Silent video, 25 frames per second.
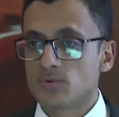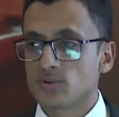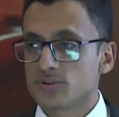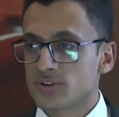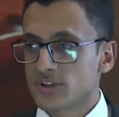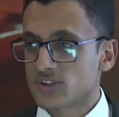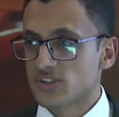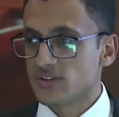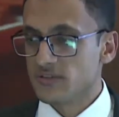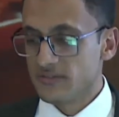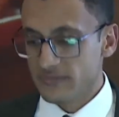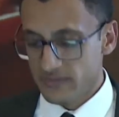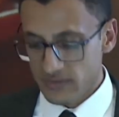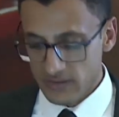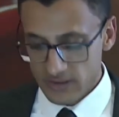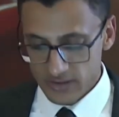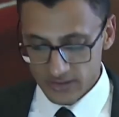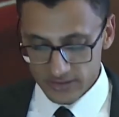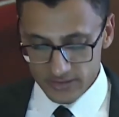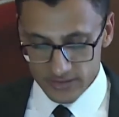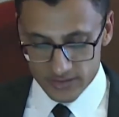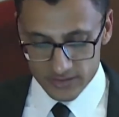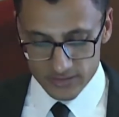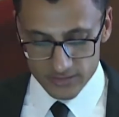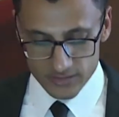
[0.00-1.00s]
Protection
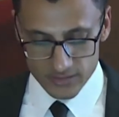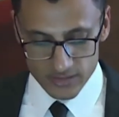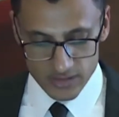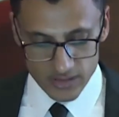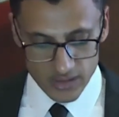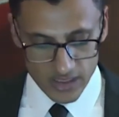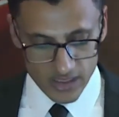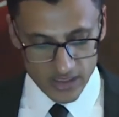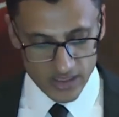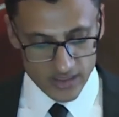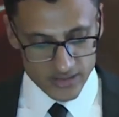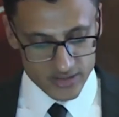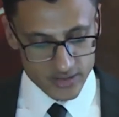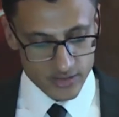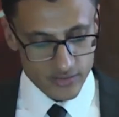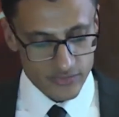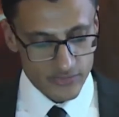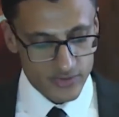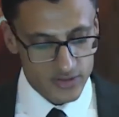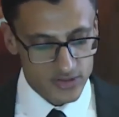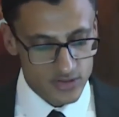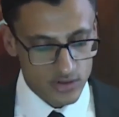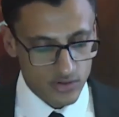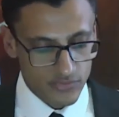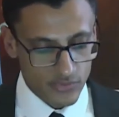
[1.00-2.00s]
Fund, the
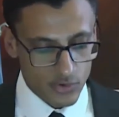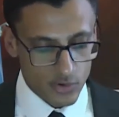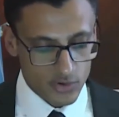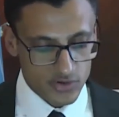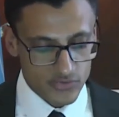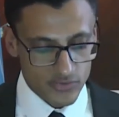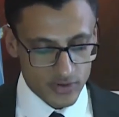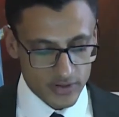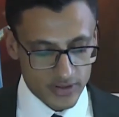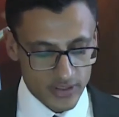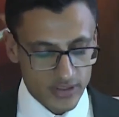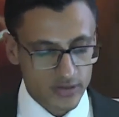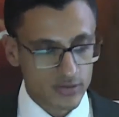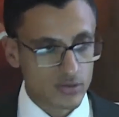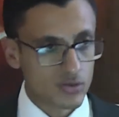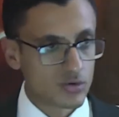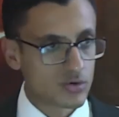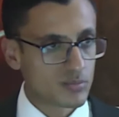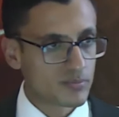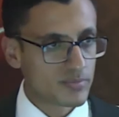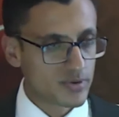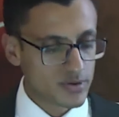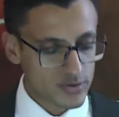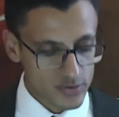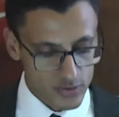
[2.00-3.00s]
University of Oxford, and
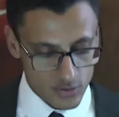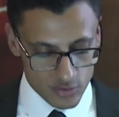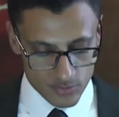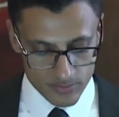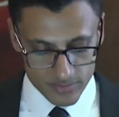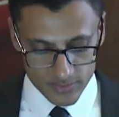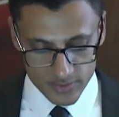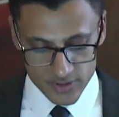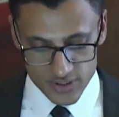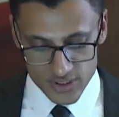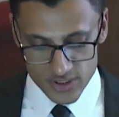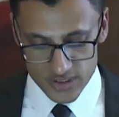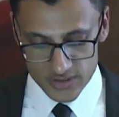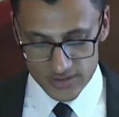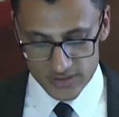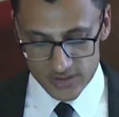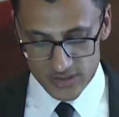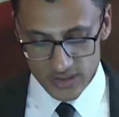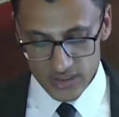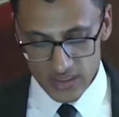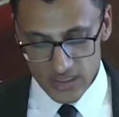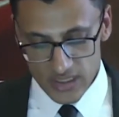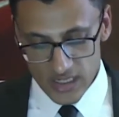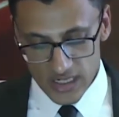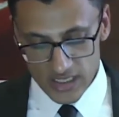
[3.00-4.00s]
all British corporations
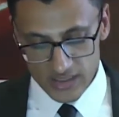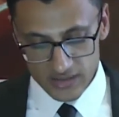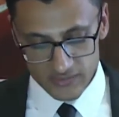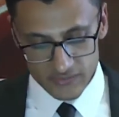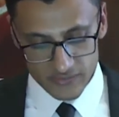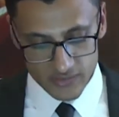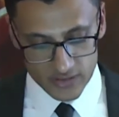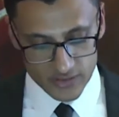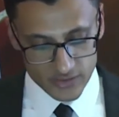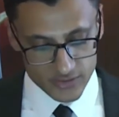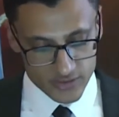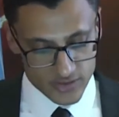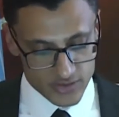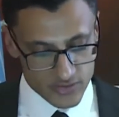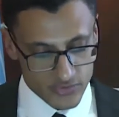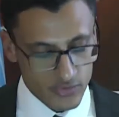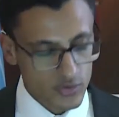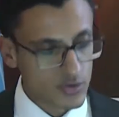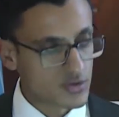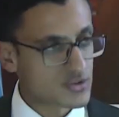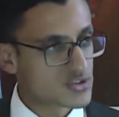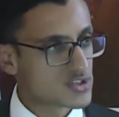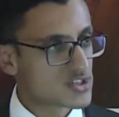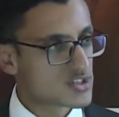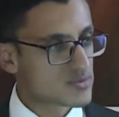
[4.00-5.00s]
and funders
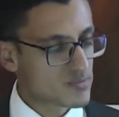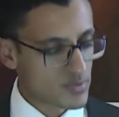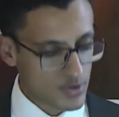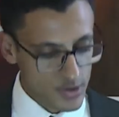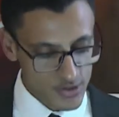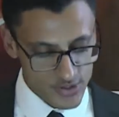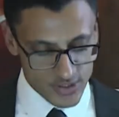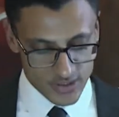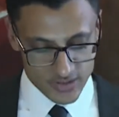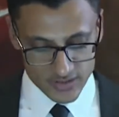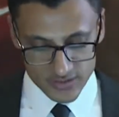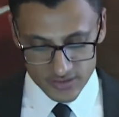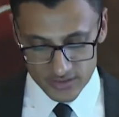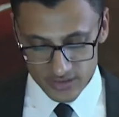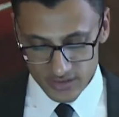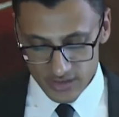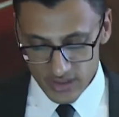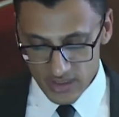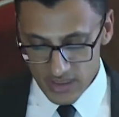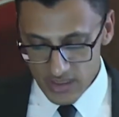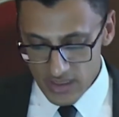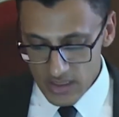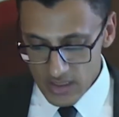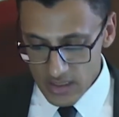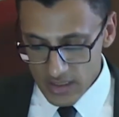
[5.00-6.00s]
for this project.
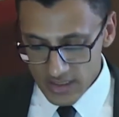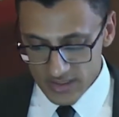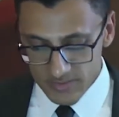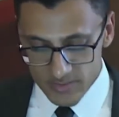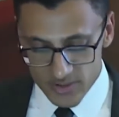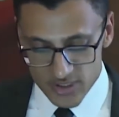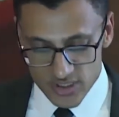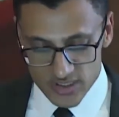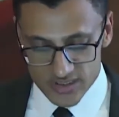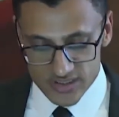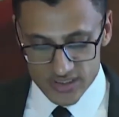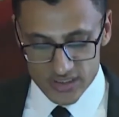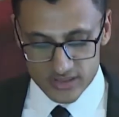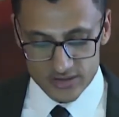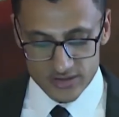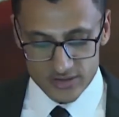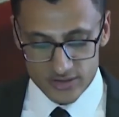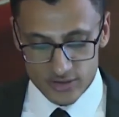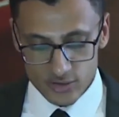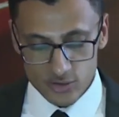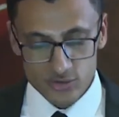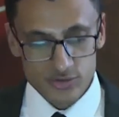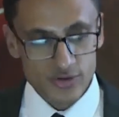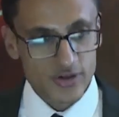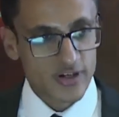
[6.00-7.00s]
Special thanks to
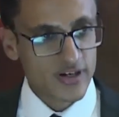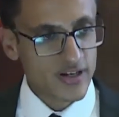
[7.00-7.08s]
Dr.